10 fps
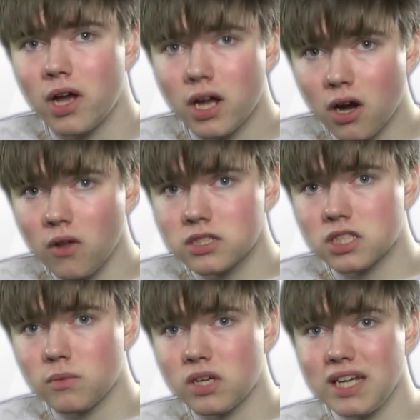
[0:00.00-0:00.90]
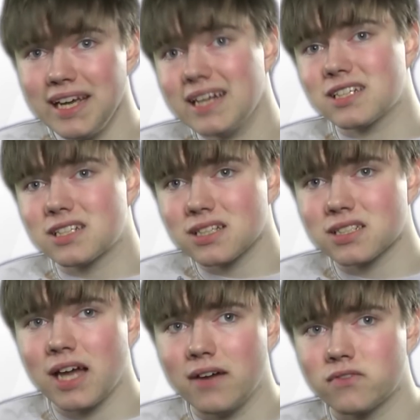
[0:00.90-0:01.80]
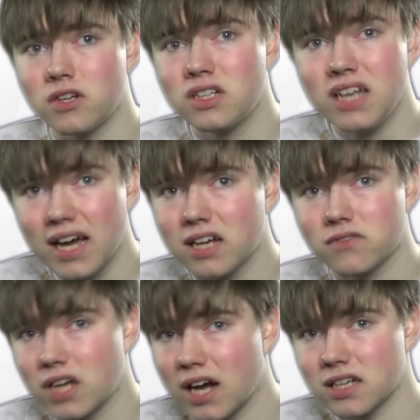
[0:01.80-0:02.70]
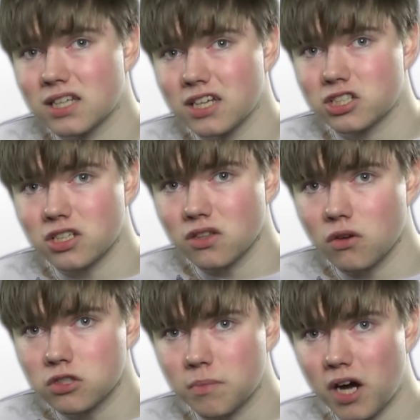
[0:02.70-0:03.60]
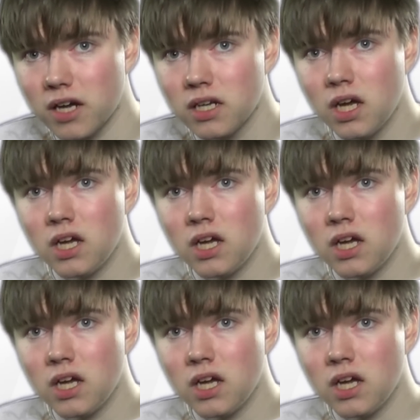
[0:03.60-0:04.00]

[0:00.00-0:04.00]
Calling someone it doesn't have a negative connotation in Lojban.